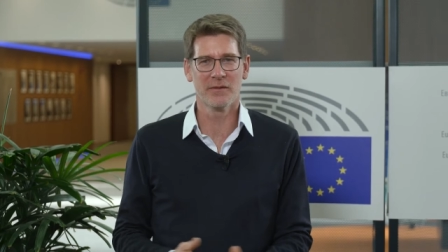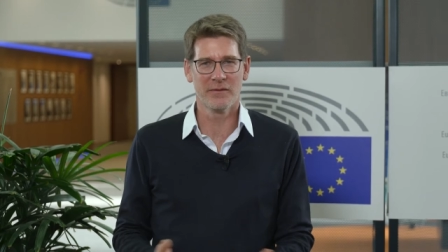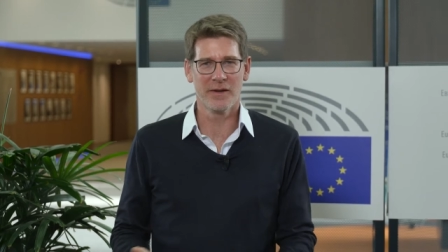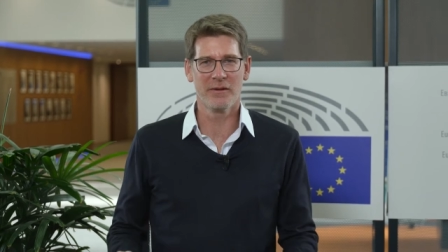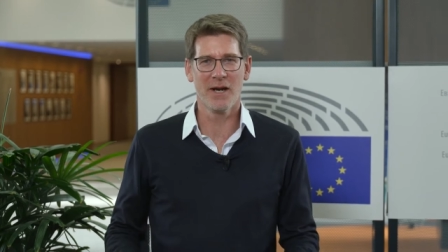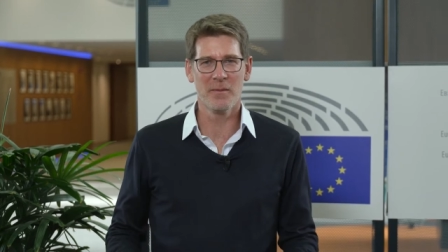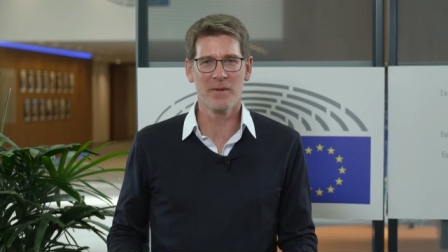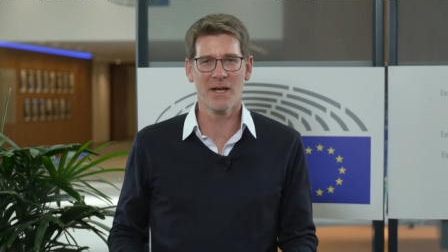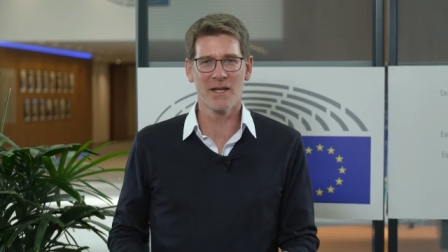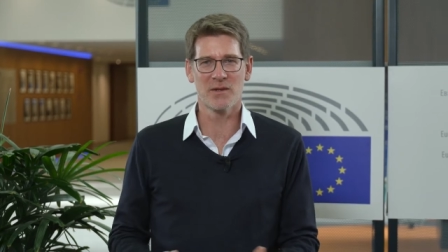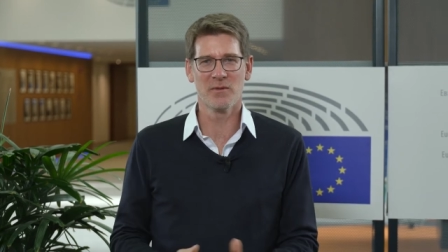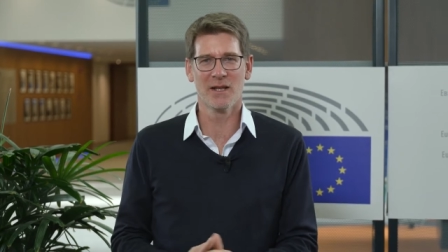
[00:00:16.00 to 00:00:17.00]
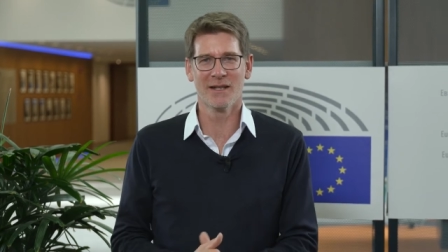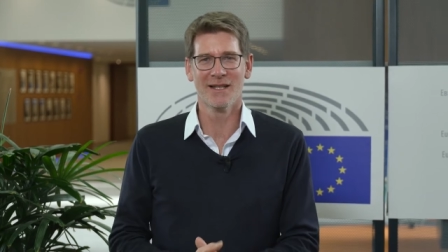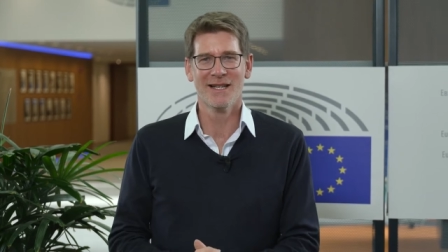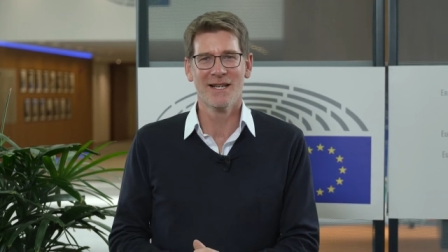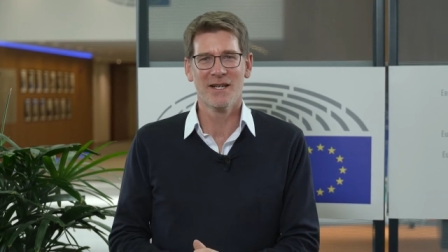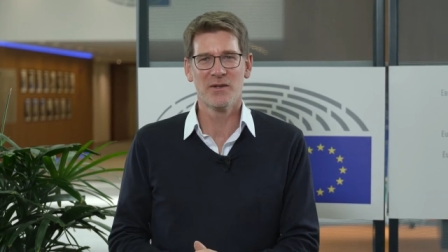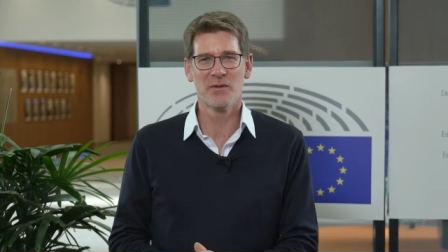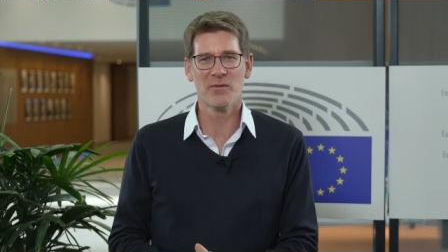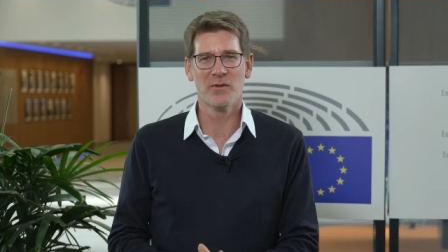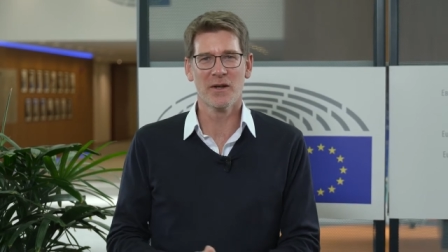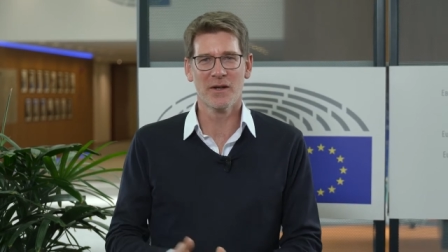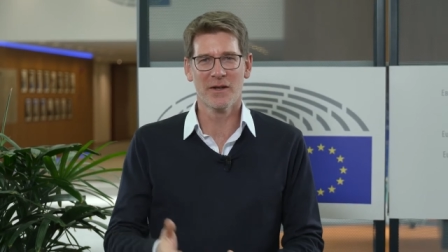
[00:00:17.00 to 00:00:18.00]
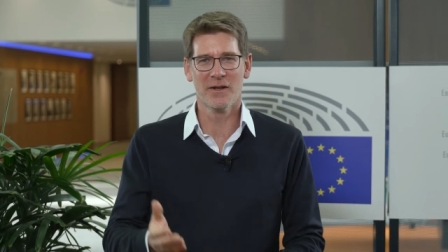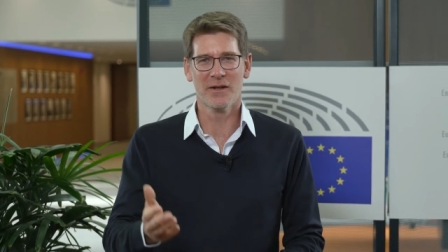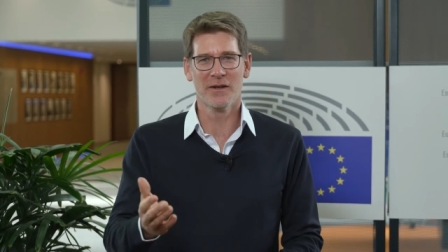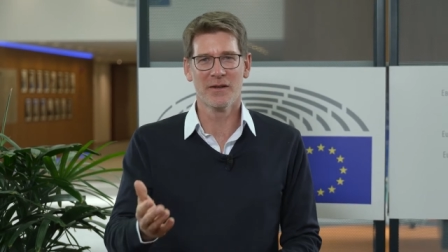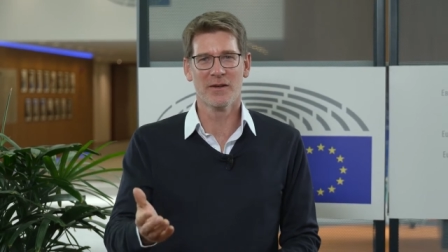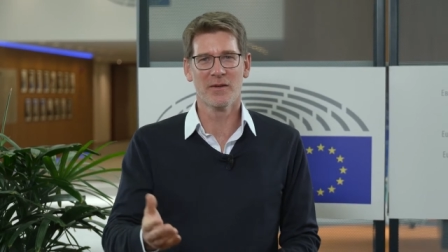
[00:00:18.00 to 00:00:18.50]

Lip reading: very happy as well to